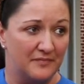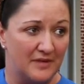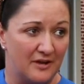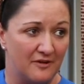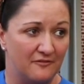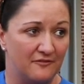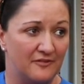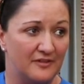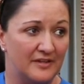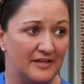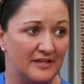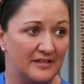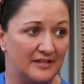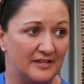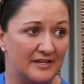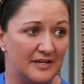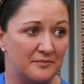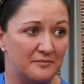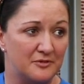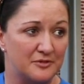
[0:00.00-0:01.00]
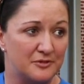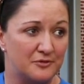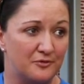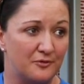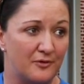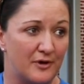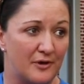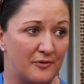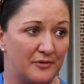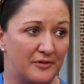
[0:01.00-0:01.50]
Hopefully, the numbers
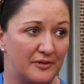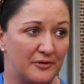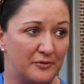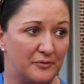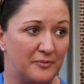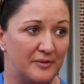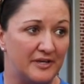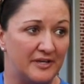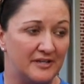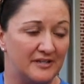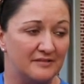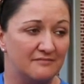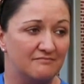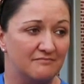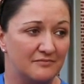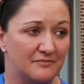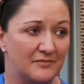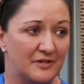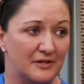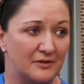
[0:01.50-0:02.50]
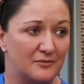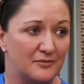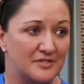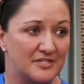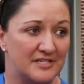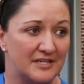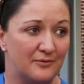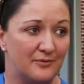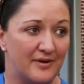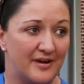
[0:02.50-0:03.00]
will grow a little bit and
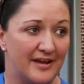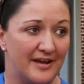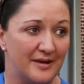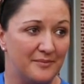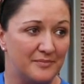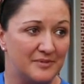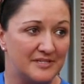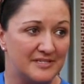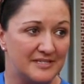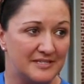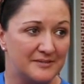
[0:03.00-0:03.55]
see what happens.